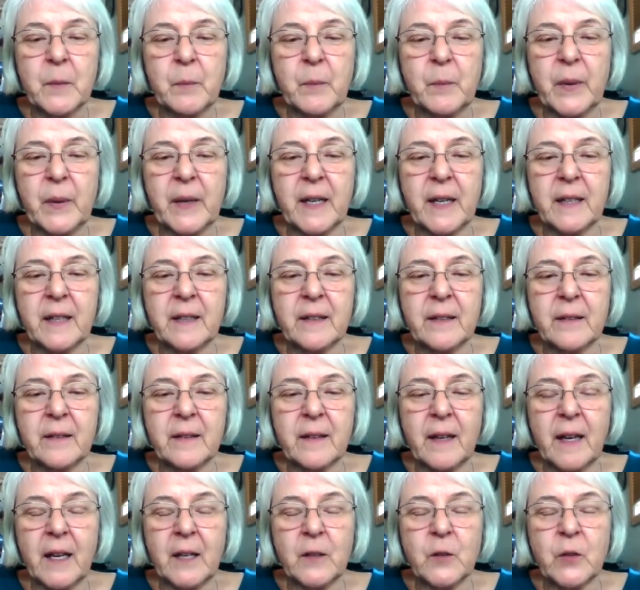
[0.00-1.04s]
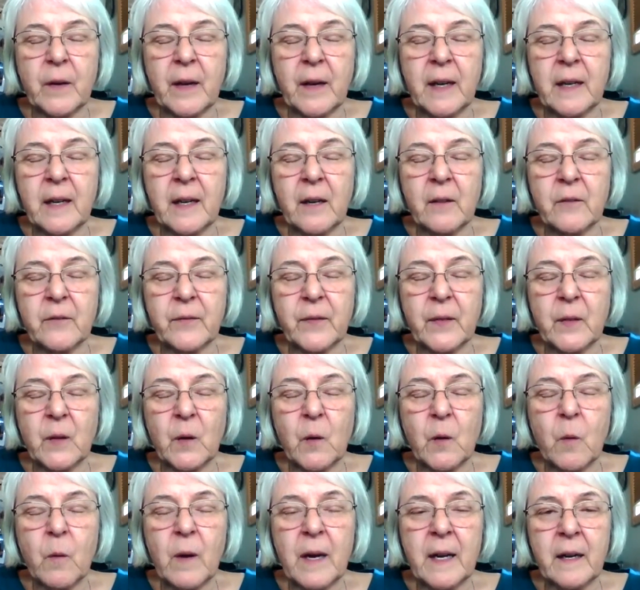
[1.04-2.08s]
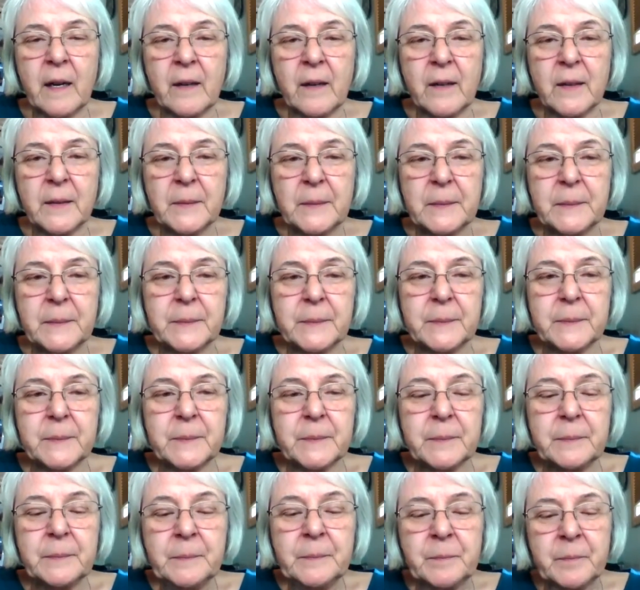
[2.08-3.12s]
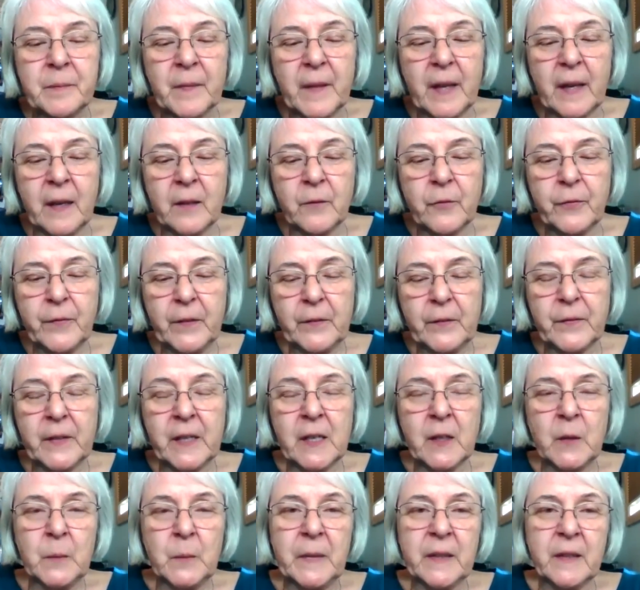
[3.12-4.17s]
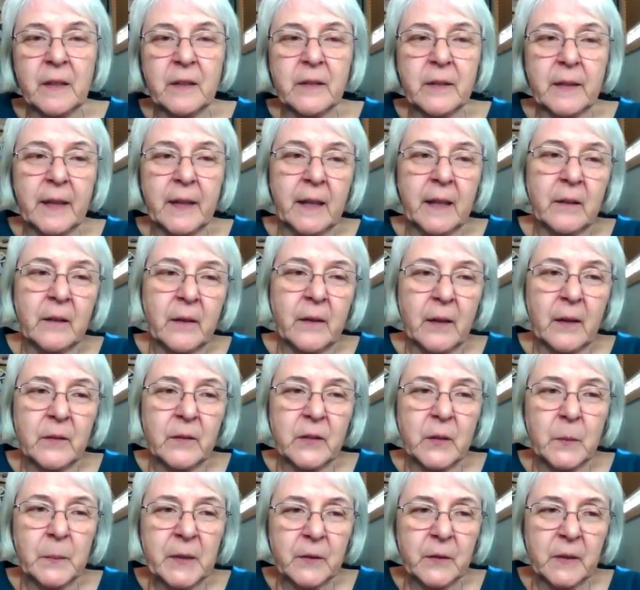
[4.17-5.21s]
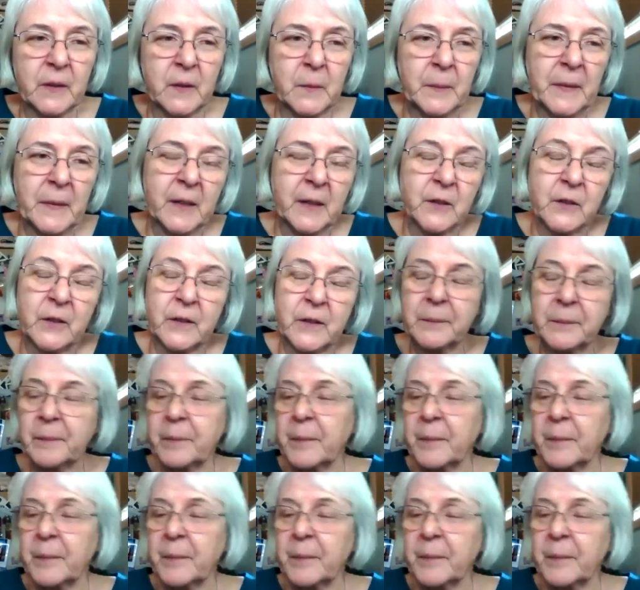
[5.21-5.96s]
But I tried out for the choir. and 15 minutes later, I was a music major.